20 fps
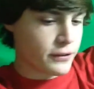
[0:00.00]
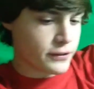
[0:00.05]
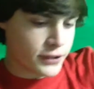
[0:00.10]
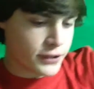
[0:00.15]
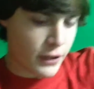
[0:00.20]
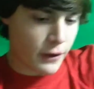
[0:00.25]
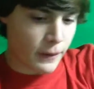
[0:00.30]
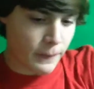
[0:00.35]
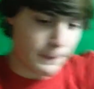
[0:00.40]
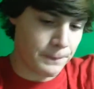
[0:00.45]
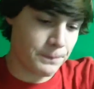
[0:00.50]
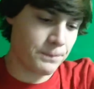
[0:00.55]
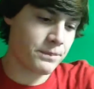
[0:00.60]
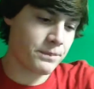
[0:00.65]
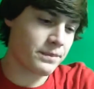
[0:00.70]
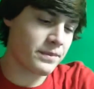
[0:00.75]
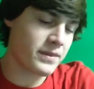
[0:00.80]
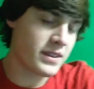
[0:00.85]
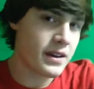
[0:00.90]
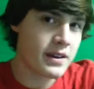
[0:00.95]
So,
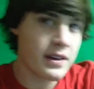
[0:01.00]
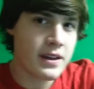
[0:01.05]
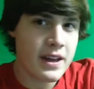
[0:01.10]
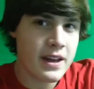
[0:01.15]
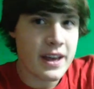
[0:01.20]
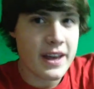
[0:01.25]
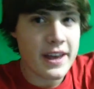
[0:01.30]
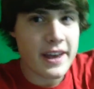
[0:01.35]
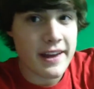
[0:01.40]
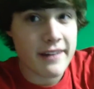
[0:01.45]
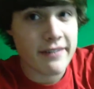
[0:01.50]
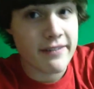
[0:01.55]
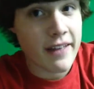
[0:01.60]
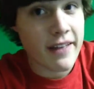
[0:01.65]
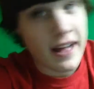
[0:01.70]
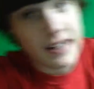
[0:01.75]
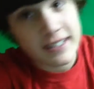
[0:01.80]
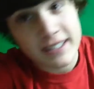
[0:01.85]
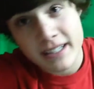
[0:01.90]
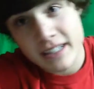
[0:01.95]
if
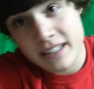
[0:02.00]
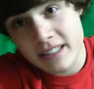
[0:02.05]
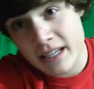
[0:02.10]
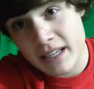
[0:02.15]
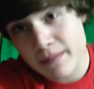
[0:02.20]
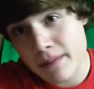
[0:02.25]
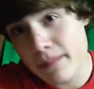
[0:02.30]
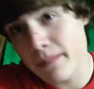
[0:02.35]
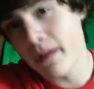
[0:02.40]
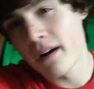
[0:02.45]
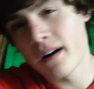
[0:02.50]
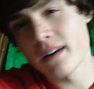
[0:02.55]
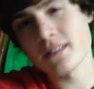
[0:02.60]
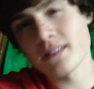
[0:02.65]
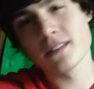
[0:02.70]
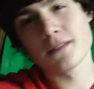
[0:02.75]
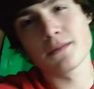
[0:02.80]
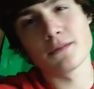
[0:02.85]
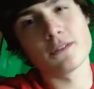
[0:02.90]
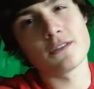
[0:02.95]
that could be
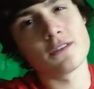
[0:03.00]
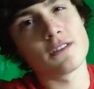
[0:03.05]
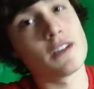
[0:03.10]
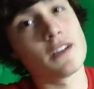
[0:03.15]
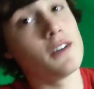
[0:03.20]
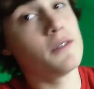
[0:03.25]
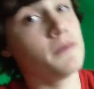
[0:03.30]
possible, it